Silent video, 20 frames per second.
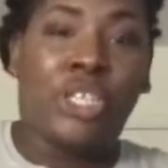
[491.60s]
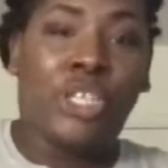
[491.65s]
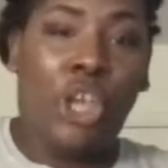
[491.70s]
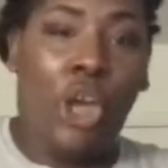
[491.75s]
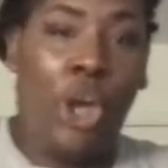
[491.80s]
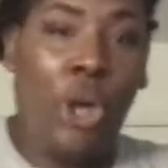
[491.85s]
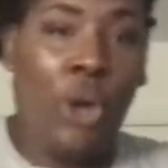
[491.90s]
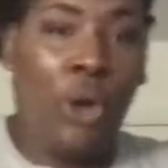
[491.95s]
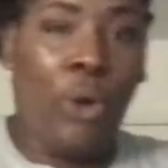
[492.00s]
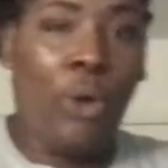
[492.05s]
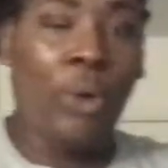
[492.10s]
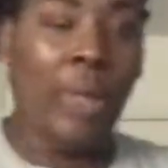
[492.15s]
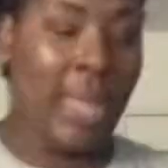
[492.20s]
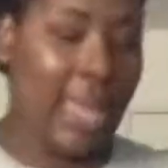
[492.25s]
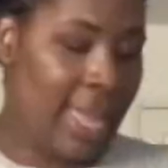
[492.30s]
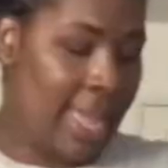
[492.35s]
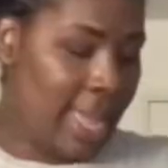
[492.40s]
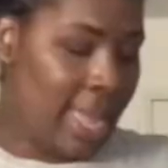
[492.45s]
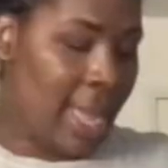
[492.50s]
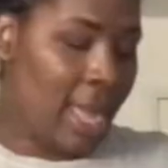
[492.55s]
So
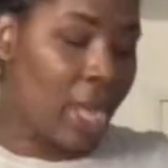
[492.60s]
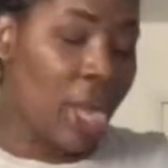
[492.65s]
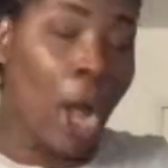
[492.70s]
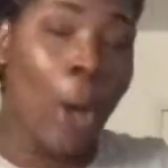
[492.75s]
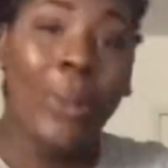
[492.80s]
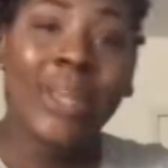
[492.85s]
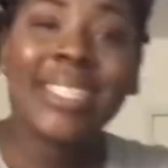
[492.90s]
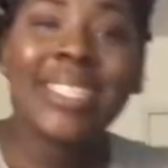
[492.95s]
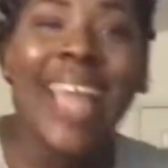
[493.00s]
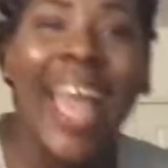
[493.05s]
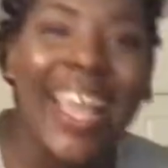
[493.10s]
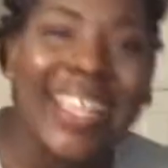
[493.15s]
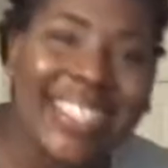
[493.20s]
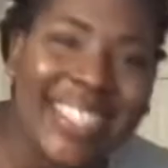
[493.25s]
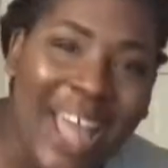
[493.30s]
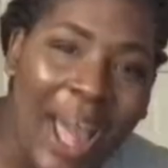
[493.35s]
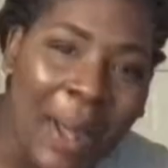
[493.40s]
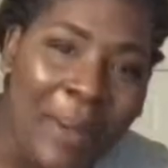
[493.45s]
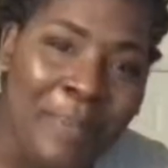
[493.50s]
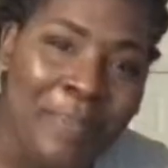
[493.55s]
go a
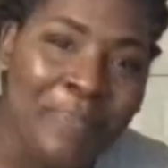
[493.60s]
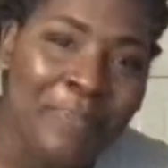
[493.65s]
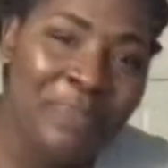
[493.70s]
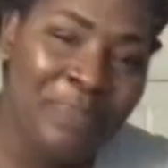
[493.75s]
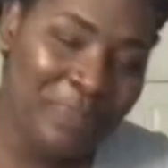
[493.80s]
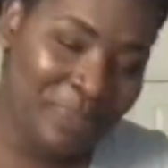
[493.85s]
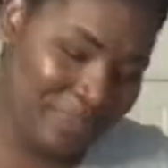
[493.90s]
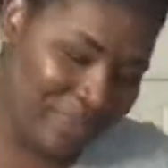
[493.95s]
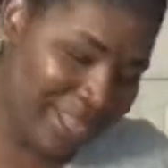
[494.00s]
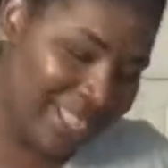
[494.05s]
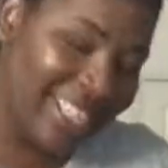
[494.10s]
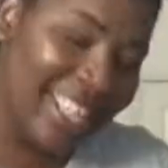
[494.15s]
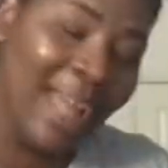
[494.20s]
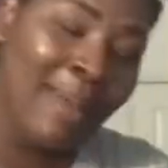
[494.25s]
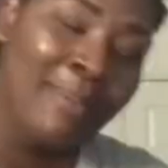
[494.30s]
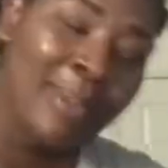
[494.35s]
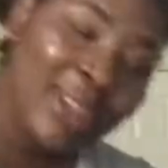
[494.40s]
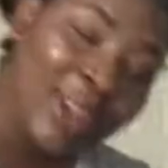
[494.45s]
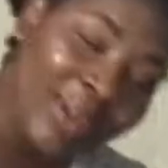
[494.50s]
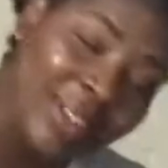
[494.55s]
size up. But
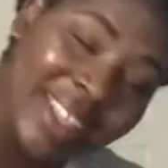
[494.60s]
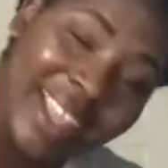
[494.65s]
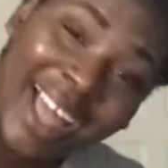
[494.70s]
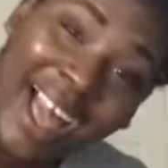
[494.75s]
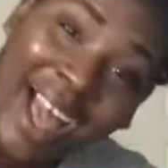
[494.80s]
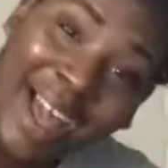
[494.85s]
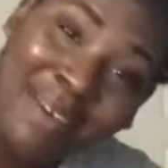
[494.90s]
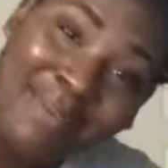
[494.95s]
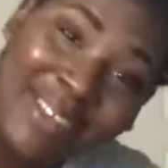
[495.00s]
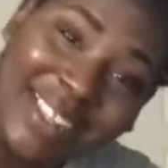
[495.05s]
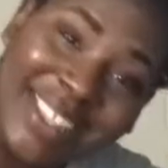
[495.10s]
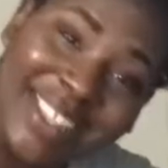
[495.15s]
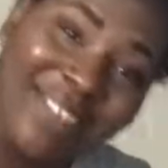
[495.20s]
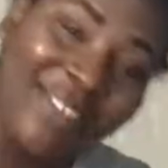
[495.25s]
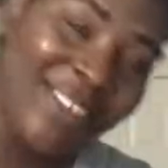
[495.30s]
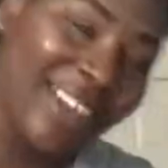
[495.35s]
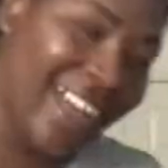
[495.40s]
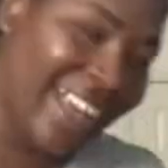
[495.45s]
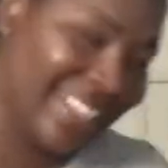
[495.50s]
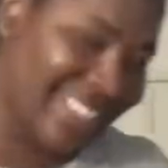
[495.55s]
let me know in the comments
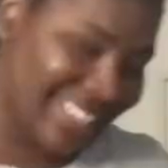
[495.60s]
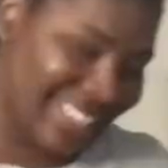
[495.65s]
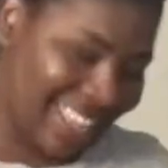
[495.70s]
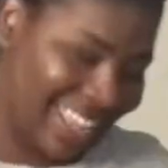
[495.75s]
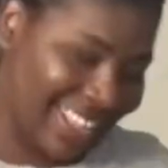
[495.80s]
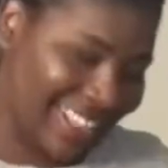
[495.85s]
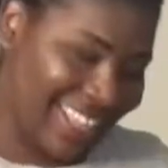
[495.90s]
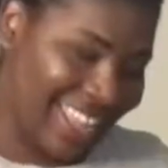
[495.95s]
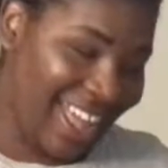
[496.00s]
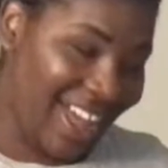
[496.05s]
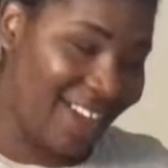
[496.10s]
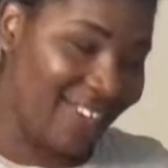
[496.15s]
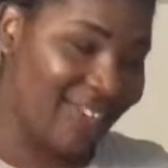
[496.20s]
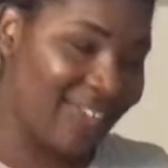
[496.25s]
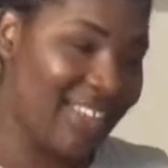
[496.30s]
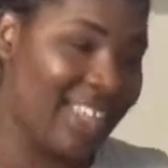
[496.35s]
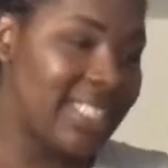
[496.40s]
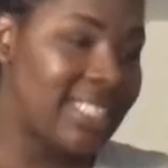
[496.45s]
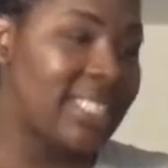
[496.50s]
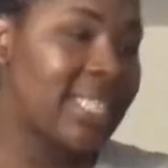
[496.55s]
if you guys like the
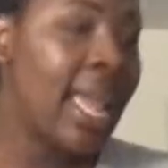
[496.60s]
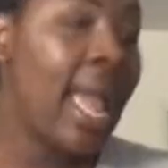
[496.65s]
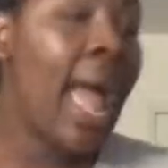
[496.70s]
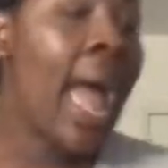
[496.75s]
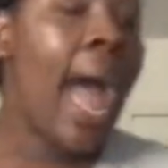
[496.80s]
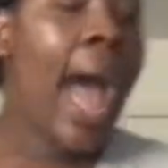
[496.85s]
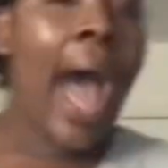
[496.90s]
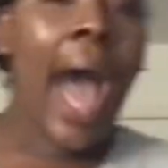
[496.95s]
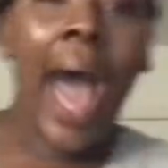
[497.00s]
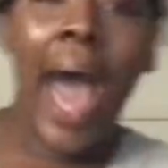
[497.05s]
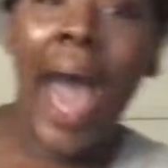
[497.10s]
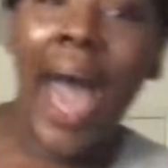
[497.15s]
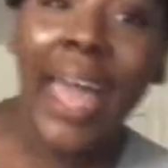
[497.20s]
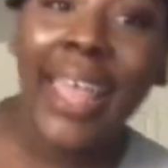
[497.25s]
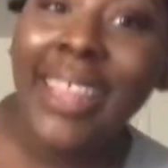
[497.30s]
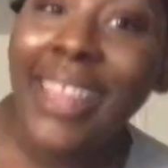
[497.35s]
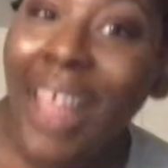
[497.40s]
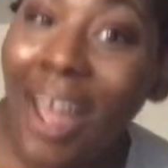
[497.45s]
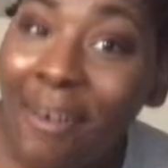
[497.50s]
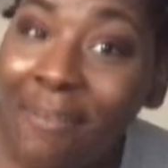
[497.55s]
outfits.
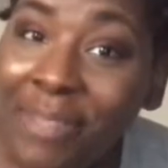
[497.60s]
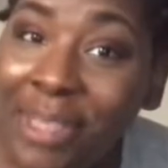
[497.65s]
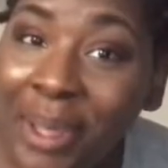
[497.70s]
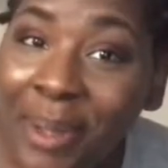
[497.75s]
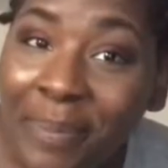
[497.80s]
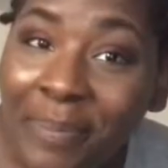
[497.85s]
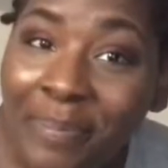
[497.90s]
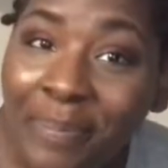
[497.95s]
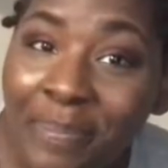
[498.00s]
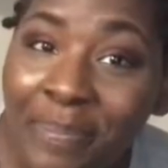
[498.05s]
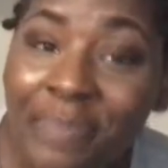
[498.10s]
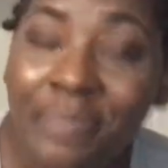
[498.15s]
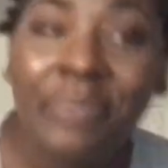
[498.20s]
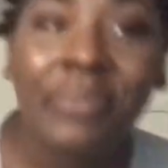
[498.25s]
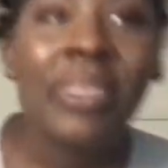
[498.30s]
I love them.